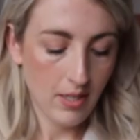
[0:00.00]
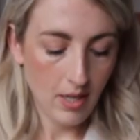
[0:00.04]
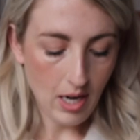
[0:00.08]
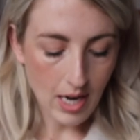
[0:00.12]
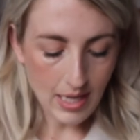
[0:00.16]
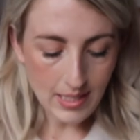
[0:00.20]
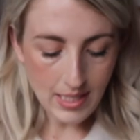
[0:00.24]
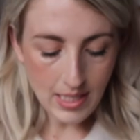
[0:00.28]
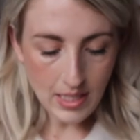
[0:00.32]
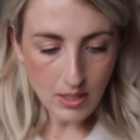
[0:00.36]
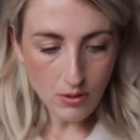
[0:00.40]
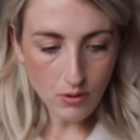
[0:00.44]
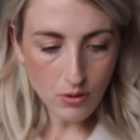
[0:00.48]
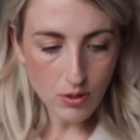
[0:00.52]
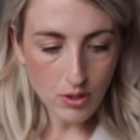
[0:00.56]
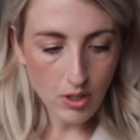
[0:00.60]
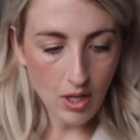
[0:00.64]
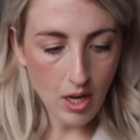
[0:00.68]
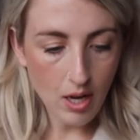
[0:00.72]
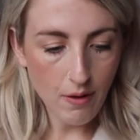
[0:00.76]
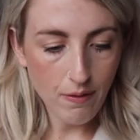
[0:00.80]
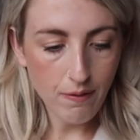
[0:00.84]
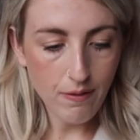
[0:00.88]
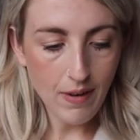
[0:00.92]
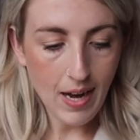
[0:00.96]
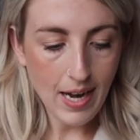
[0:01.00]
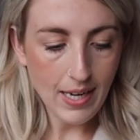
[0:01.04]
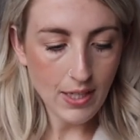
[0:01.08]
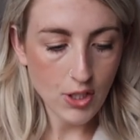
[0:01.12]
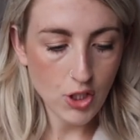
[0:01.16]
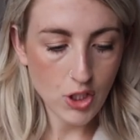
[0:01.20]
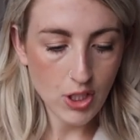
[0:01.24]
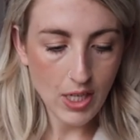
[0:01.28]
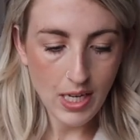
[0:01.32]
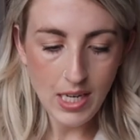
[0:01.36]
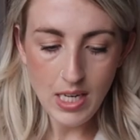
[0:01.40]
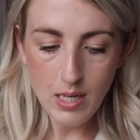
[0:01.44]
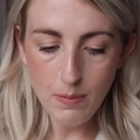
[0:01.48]
I did order a flat
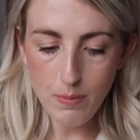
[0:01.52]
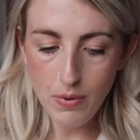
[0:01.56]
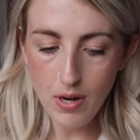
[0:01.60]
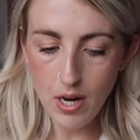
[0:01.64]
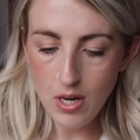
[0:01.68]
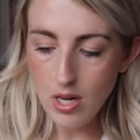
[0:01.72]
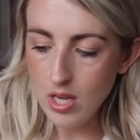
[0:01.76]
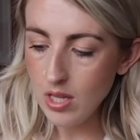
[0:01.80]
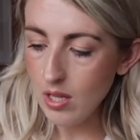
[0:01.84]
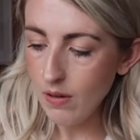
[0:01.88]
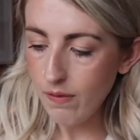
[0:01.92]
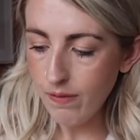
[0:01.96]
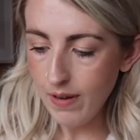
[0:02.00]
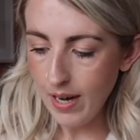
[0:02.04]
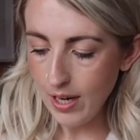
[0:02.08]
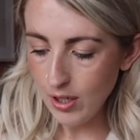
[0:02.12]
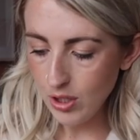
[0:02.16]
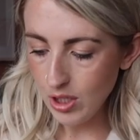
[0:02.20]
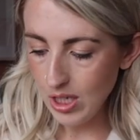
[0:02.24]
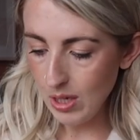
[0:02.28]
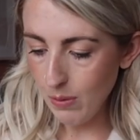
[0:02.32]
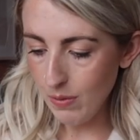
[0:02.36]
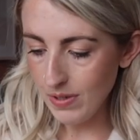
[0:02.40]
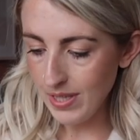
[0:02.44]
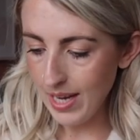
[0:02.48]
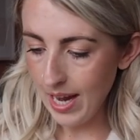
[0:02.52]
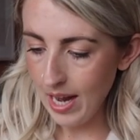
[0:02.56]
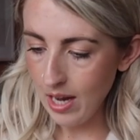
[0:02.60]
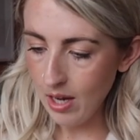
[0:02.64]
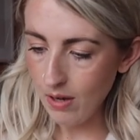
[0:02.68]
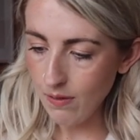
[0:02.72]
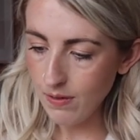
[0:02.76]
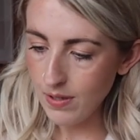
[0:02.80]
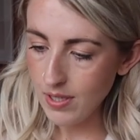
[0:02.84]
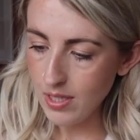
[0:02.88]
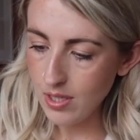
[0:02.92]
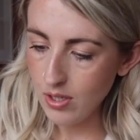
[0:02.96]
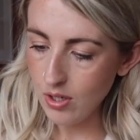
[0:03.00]
sheet, but I know the flat sheet was out
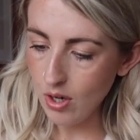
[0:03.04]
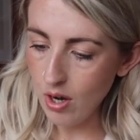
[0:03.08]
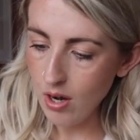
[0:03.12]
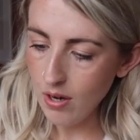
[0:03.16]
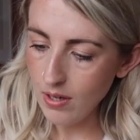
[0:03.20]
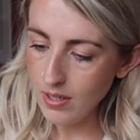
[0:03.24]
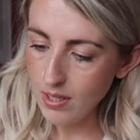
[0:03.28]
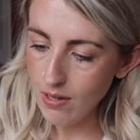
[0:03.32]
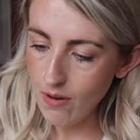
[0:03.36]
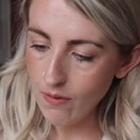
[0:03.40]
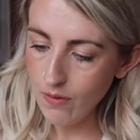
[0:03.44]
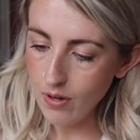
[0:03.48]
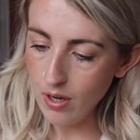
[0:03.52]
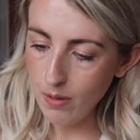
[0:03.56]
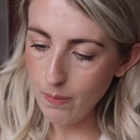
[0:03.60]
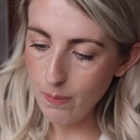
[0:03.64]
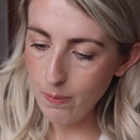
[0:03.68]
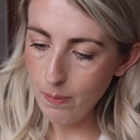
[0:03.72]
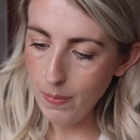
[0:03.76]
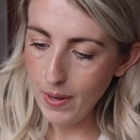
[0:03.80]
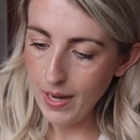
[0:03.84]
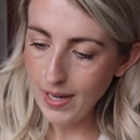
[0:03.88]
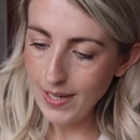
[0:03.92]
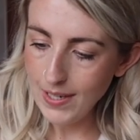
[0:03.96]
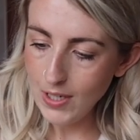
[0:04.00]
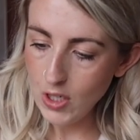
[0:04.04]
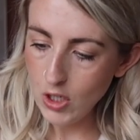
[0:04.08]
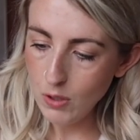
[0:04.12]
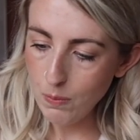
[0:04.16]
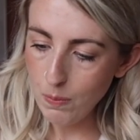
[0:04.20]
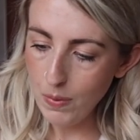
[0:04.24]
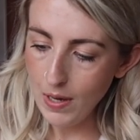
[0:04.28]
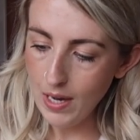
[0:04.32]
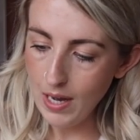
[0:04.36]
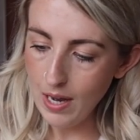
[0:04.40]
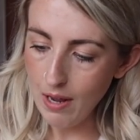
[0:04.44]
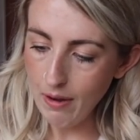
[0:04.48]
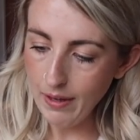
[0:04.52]
of stock, so I've got beige
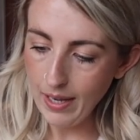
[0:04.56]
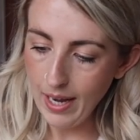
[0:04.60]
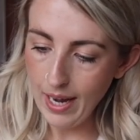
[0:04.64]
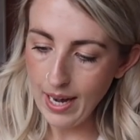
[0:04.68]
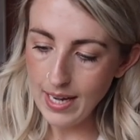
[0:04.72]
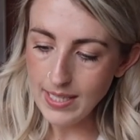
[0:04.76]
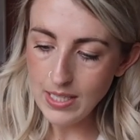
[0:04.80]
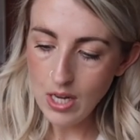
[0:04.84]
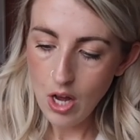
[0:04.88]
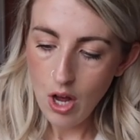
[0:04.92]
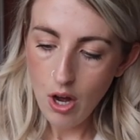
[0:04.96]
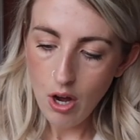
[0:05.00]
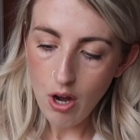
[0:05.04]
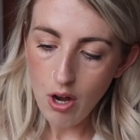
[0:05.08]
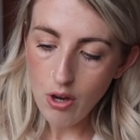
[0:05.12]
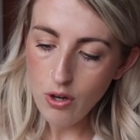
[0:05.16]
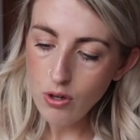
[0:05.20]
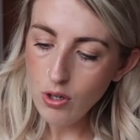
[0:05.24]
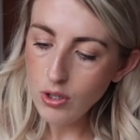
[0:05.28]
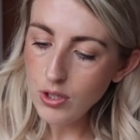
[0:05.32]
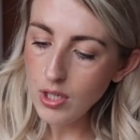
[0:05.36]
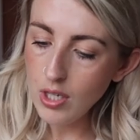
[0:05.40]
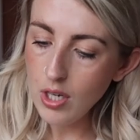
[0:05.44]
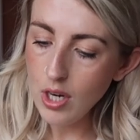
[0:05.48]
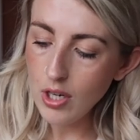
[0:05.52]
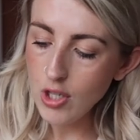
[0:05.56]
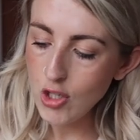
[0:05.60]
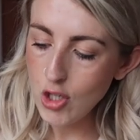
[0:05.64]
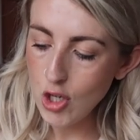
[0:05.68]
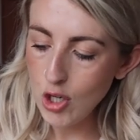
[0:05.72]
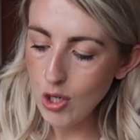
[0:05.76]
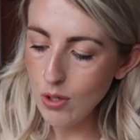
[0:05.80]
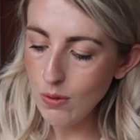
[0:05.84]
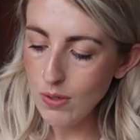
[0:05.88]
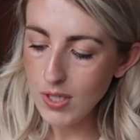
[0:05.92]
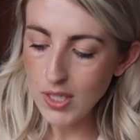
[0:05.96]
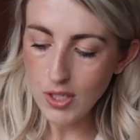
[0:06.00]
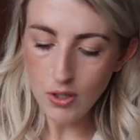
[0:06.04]
pillowcase. I ordered like
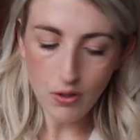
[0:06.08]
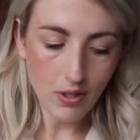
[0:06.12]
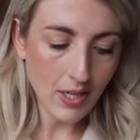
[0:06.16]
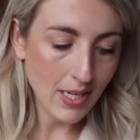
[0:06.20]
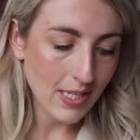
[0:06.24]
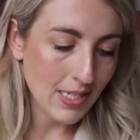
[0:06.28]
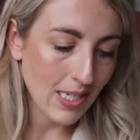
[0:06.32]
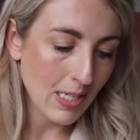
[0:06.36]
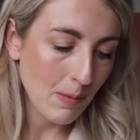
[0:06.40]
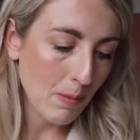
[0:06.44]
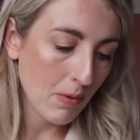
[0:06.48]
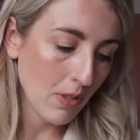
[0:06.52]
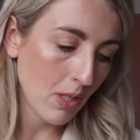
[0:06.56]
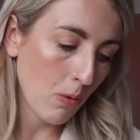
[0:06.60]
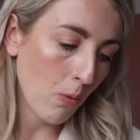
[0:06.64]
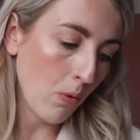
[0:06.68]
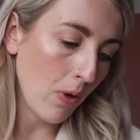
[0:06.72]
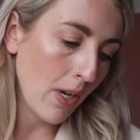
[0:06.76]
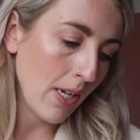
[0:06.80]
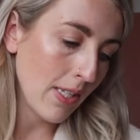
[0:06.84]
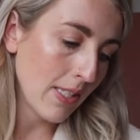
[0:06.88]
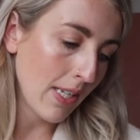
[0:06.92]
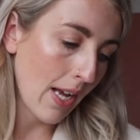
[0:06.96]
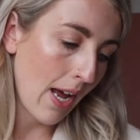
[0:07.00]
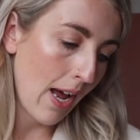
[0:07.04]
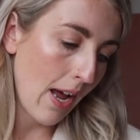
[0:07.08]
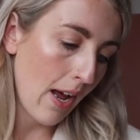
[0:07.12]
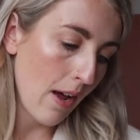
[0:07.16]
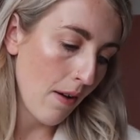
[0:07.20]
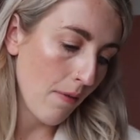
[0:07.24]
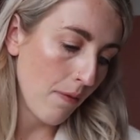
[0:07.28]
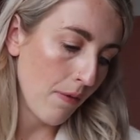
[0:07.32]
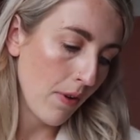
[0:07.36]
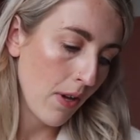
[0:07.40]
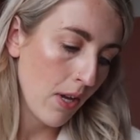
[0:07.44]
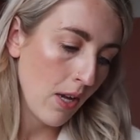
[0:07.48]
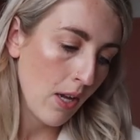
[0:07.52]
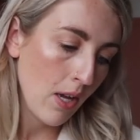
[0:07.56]
two sizes because I wanted to
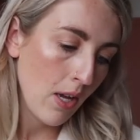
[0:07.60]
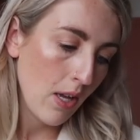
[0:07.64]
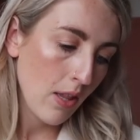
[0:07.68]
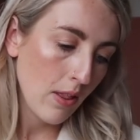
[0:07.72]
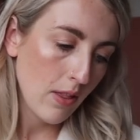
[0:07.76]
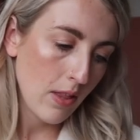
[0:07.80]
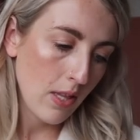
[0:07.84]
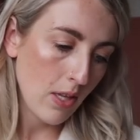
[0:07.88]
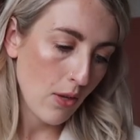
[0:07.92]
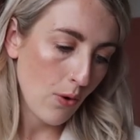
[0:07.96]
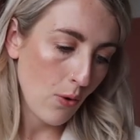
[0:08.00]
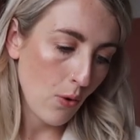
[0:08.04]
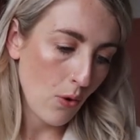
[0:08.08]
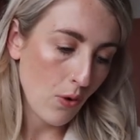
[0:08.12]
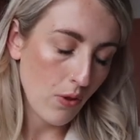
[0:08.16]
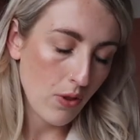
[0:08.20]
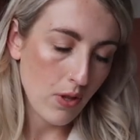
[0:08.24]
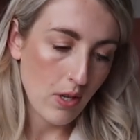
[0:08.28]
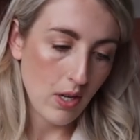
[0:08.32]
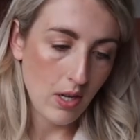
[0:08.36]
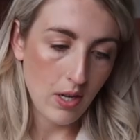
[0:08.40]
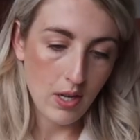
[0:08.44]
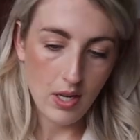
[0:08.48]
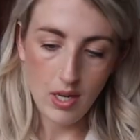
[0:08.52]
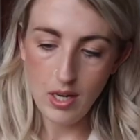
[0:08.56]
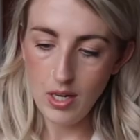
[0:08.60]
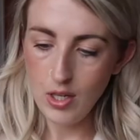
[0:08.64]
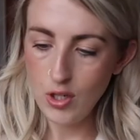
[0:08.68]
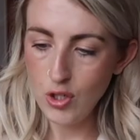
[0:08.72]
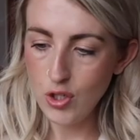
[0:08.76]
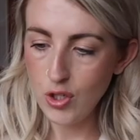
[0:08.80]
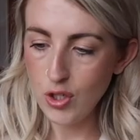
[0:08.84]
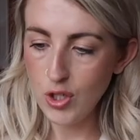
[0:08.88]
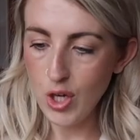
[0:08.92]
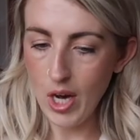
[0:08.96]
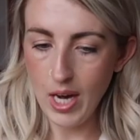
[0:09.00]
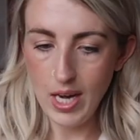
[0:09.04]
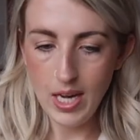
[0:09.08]
have the other
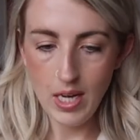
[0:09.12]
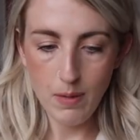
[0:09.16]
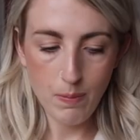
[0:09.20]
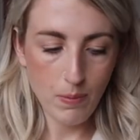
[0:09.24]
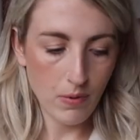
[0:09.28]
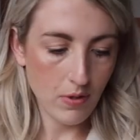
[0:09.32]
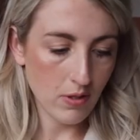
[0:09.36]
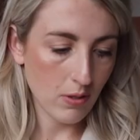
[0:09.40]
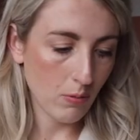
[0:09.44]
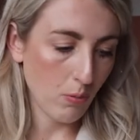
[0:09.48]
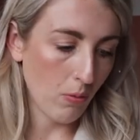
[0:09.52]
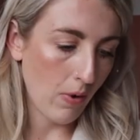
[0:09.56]
shape as